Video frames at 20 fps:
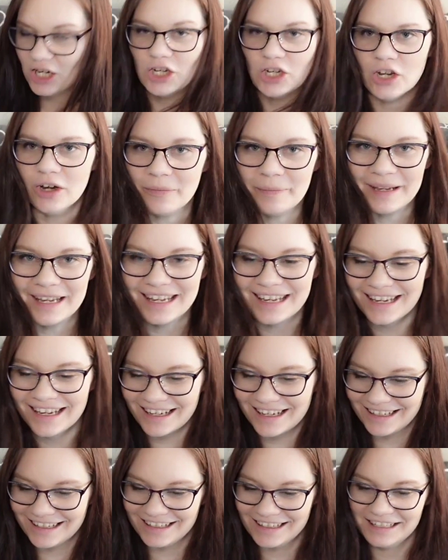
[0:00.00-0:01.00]
No
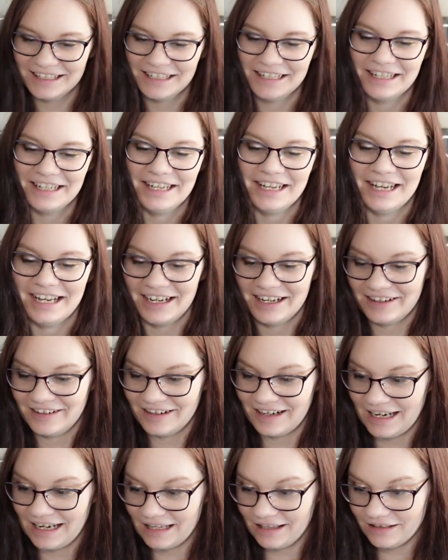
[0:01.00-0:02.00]
beaking. All
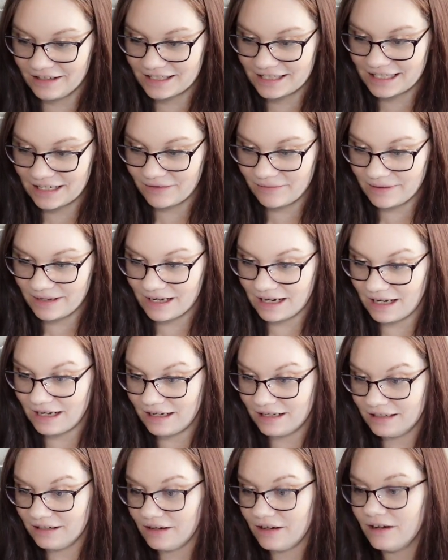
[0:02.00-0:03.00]
right, it looks like we
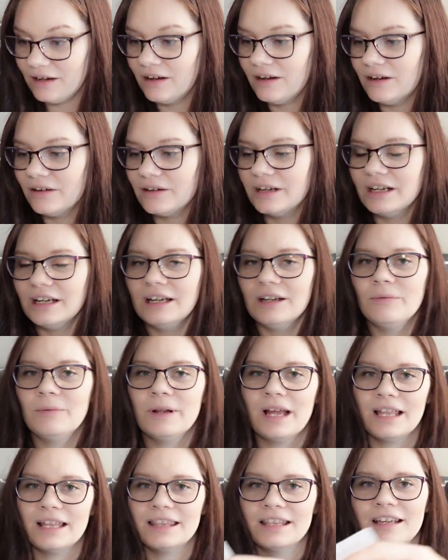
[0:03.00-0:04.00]
got, oh good,
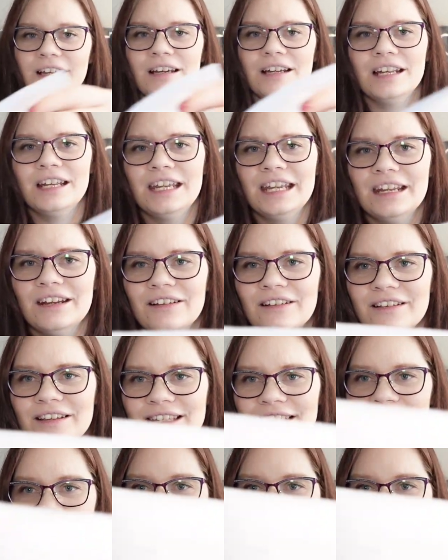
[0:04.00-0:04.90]
we got the good needles.